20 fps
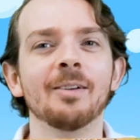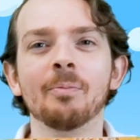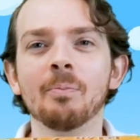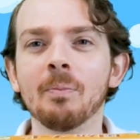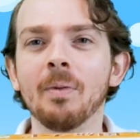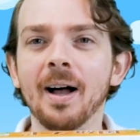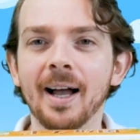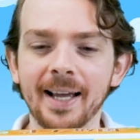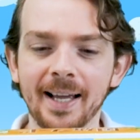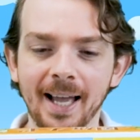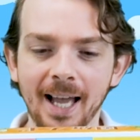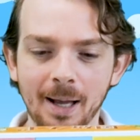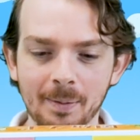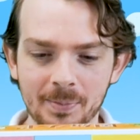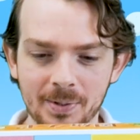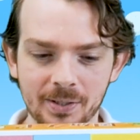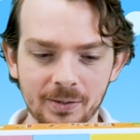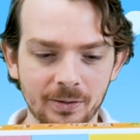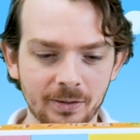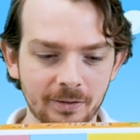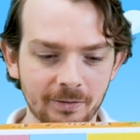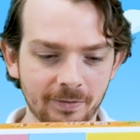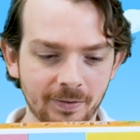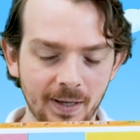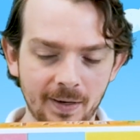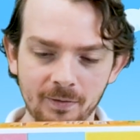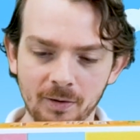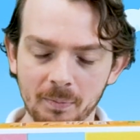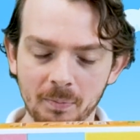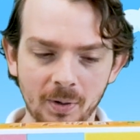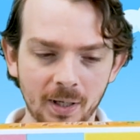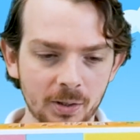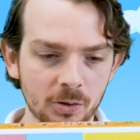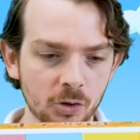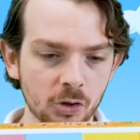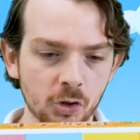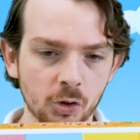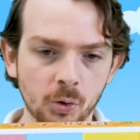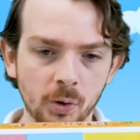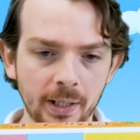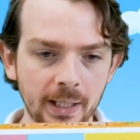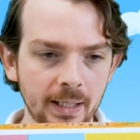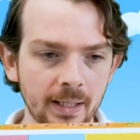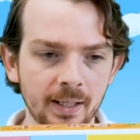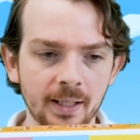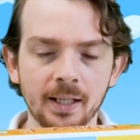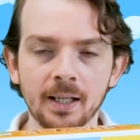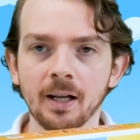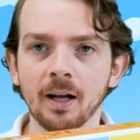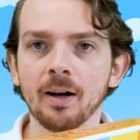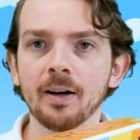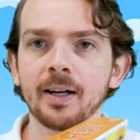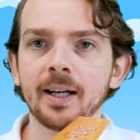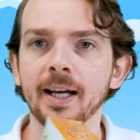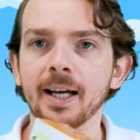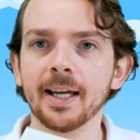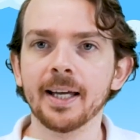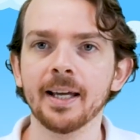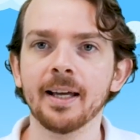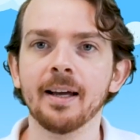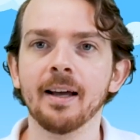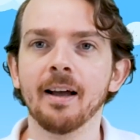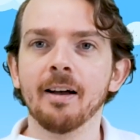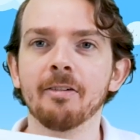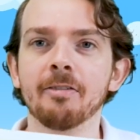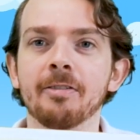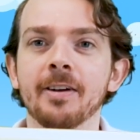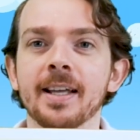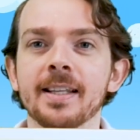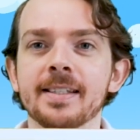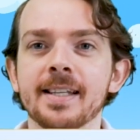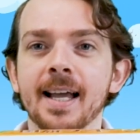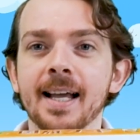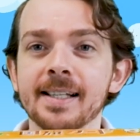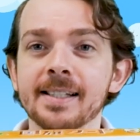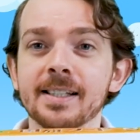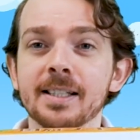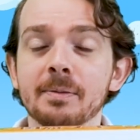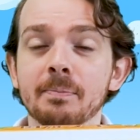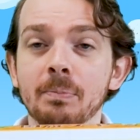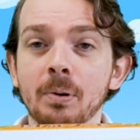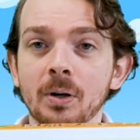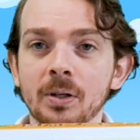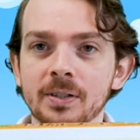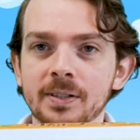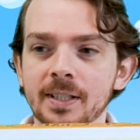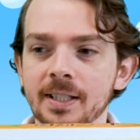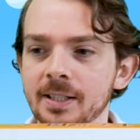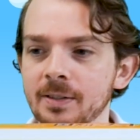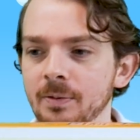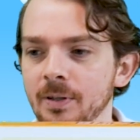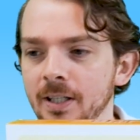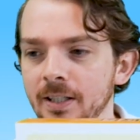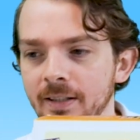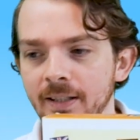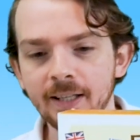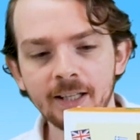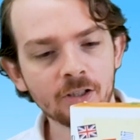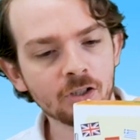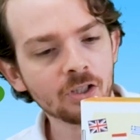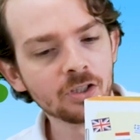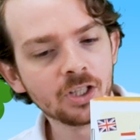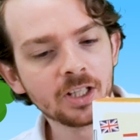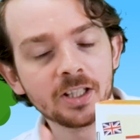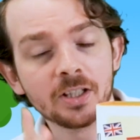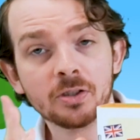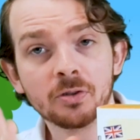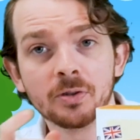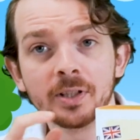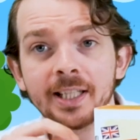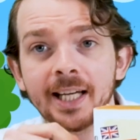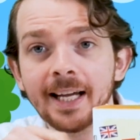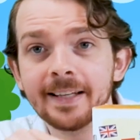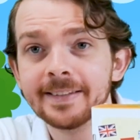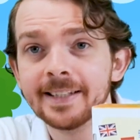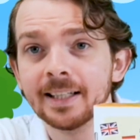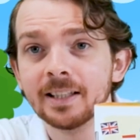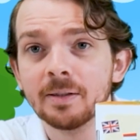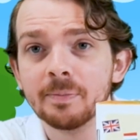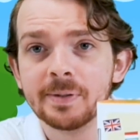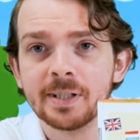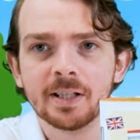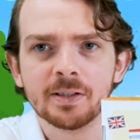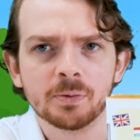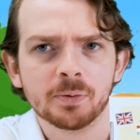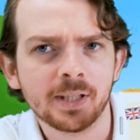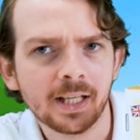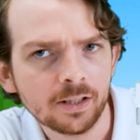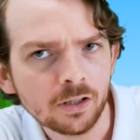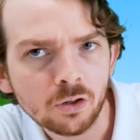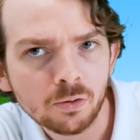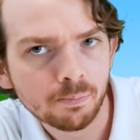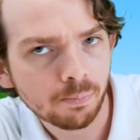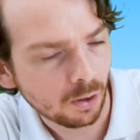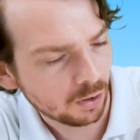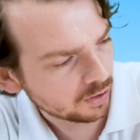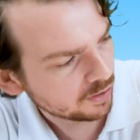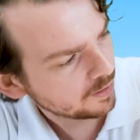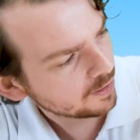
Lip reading: My absolute favorite, my joy. Okay, a fantastic box this one. Shichida's really outdone themselves with their new box